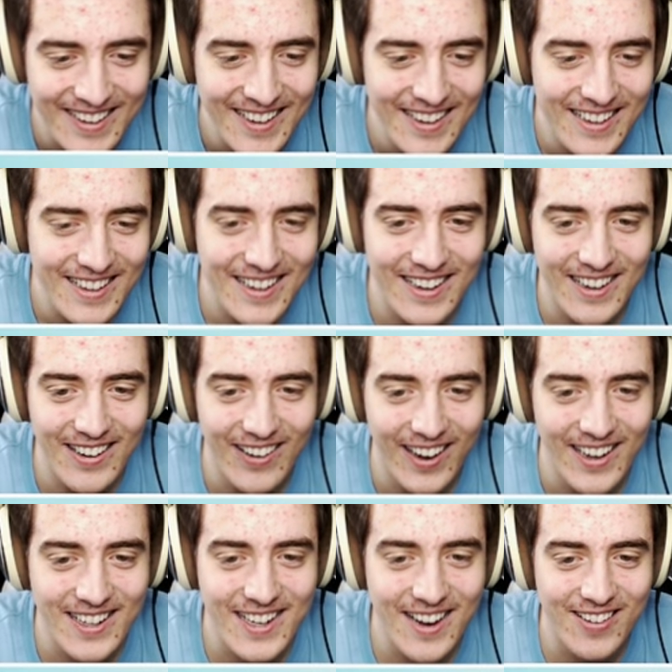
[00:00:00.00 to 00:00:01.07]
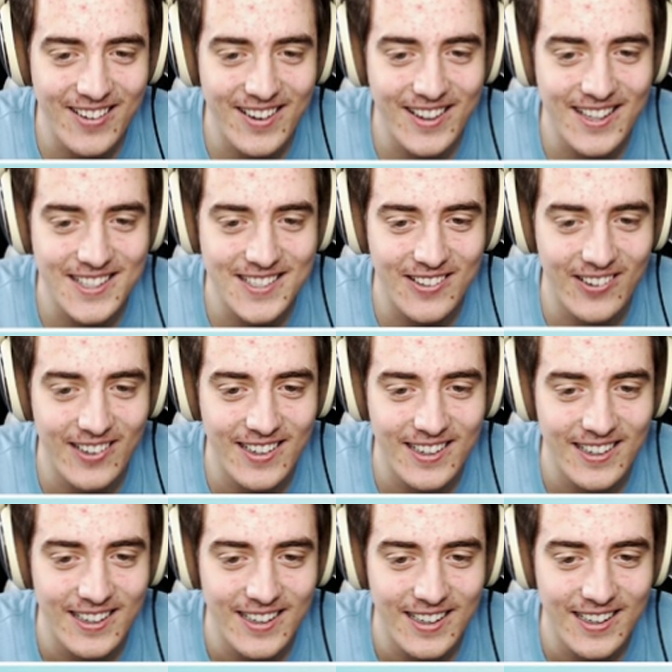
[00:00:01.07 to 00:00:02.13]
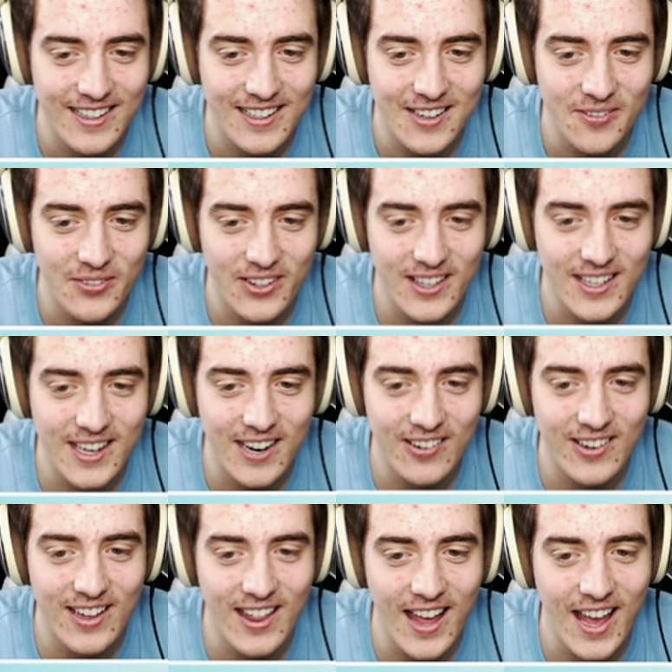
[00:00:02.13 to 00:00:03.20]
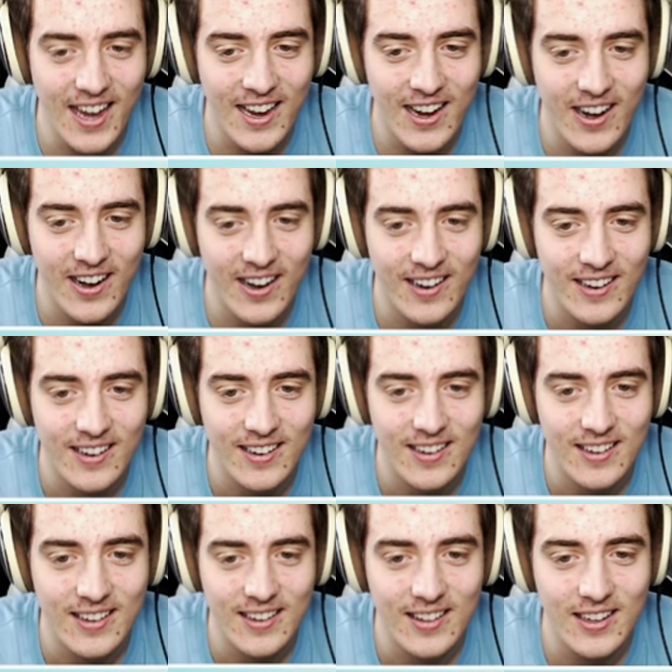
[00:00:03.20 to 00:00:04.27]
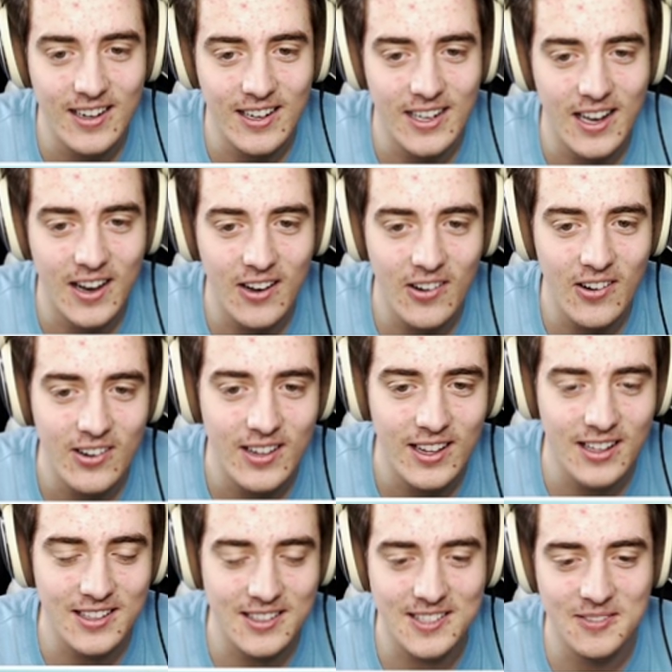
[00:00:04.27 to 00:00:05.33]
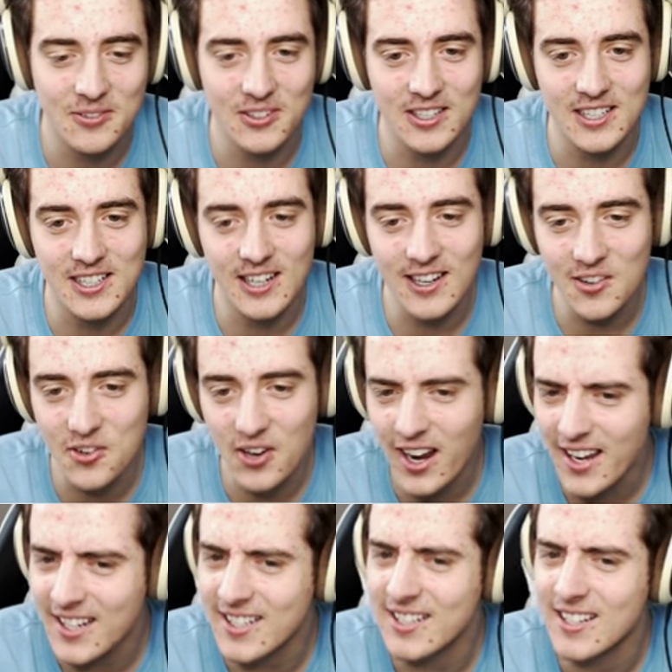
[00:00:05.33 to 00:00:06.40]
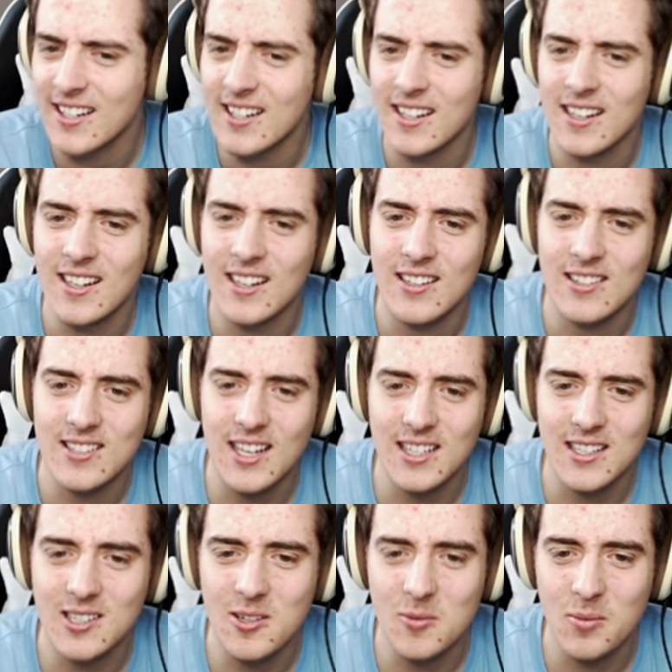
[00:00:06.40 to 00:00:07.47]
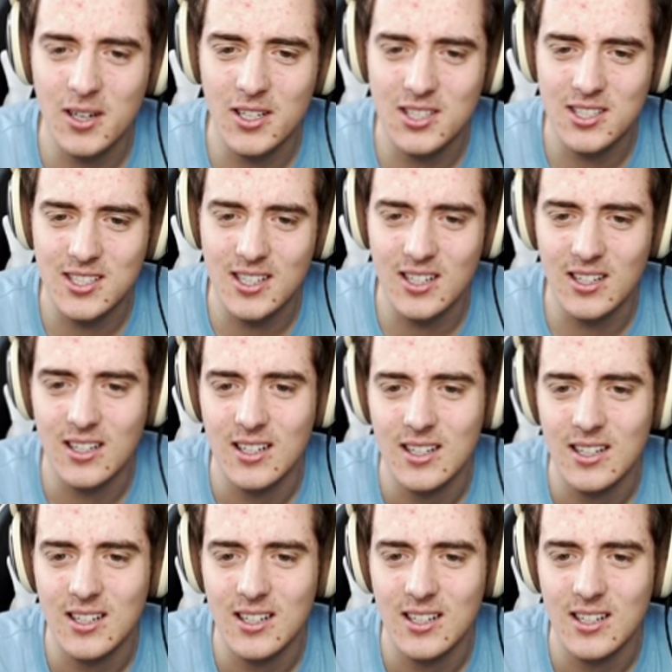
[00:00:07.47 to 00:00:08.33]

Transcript: no, no, I didn't get rid of this one. I completely get rid of that hair. There you go. That looks pretty good, right? Is that too much still?